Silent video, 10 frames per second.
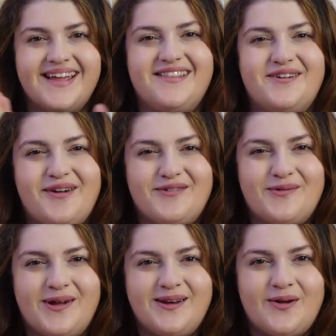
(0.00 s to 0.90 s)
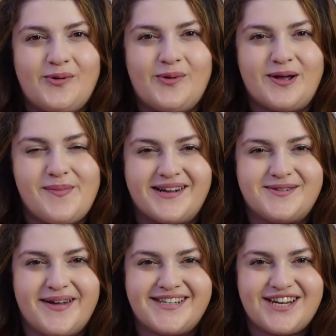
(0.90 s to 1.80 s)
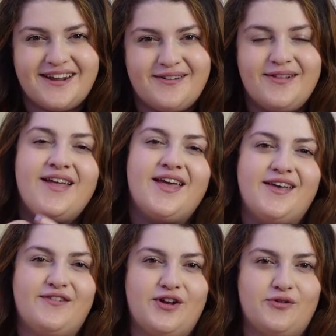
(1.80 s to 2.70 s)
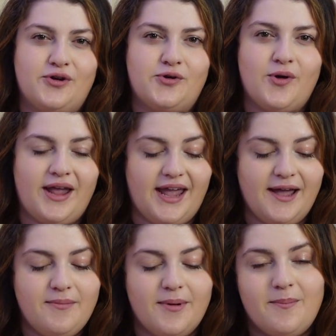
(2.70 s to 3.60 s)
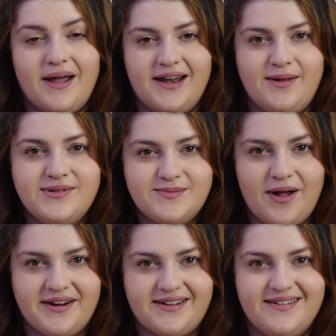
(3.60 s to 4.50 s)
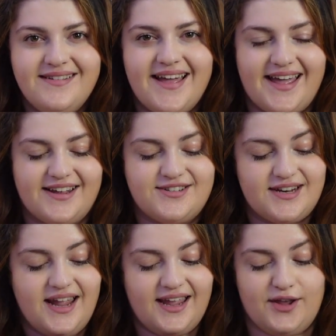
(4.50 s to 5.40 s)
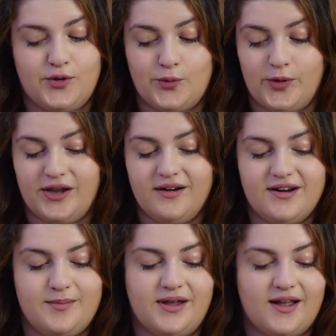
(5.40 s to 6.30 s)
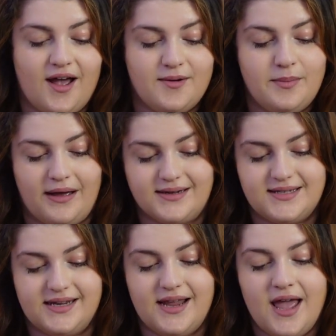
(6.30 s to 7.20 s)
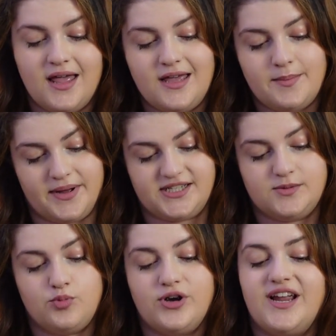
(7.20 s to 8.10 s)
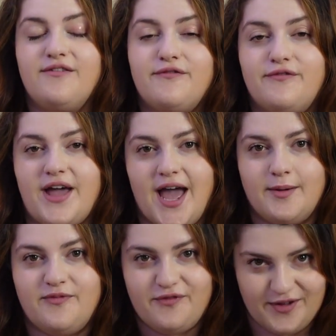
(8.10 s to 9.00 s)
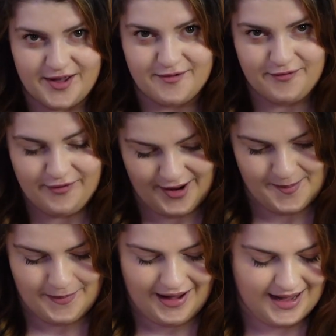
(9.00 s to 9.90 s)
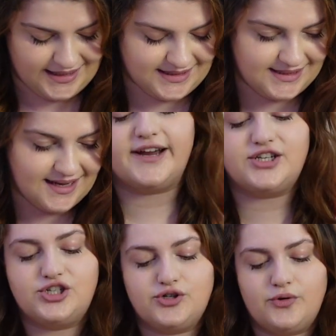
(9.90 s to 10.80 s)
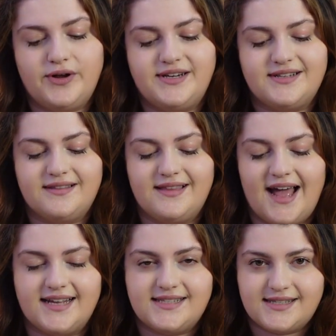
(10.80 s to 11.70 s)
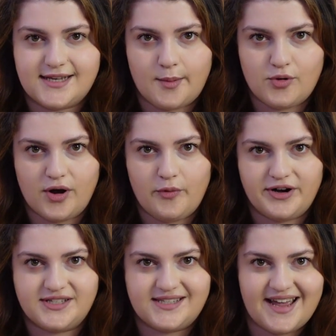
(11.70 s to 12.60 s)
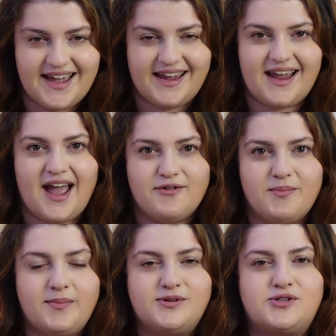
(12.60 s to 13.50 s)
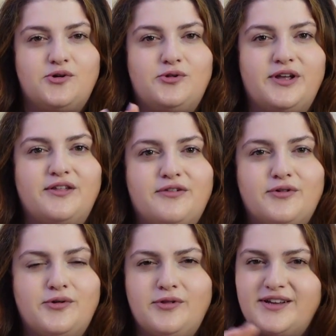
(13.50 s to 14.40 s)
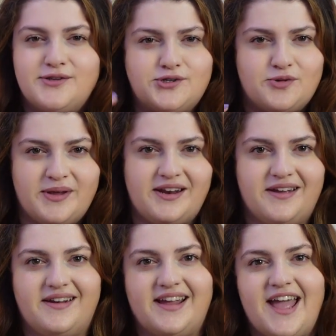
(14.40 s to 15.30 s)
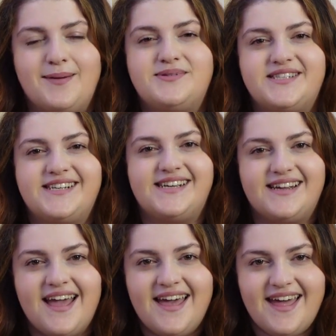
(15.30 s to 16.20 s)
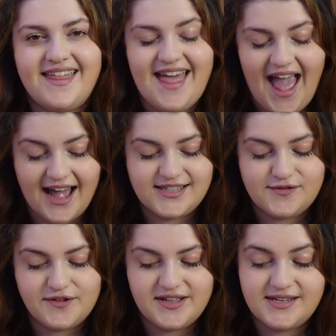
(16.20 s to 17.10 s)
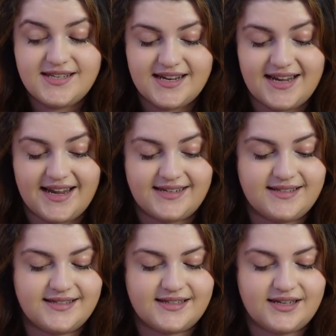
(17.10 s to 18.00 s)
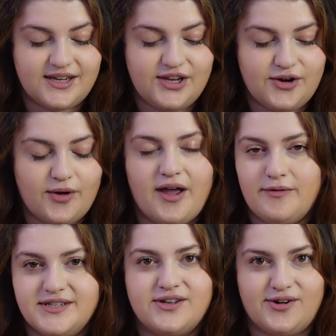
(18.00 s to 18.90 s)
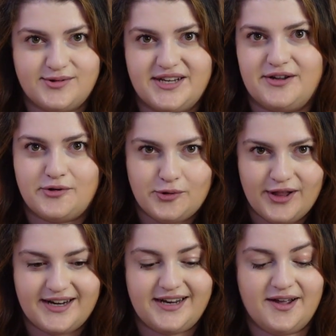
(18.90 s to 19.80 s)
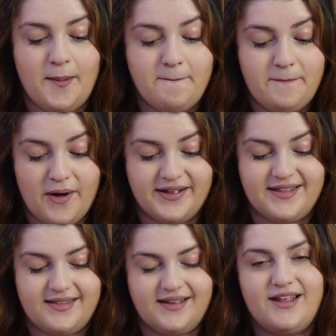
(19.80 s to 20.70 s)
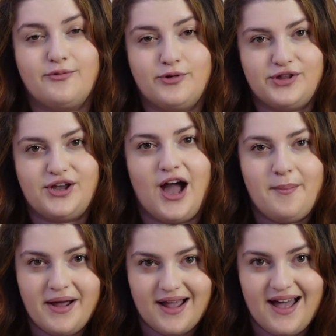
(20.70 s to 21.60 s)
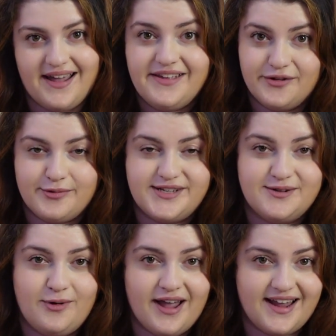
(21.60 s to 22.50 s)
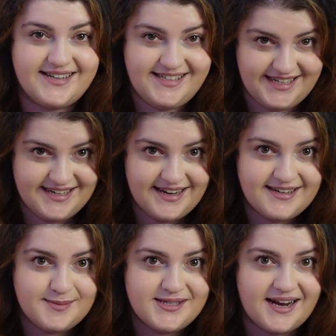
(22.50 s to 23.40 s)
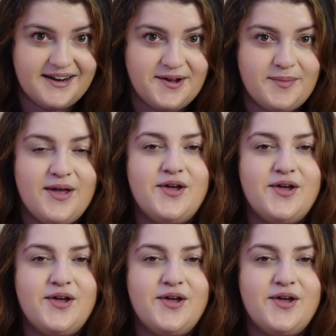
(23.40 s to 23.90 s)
Hello everyone, welcome back to my channel. If you don't know who I am, my name is Monica, and today we are going to be unboxing my spring FabFitFun box. I joined last summer, I want to say. I remember scrolling through like social media and I kept seeing ads for this, and I always thought it was like a cool idea, but the thing that really caught my eye and the reason why I did end up signing up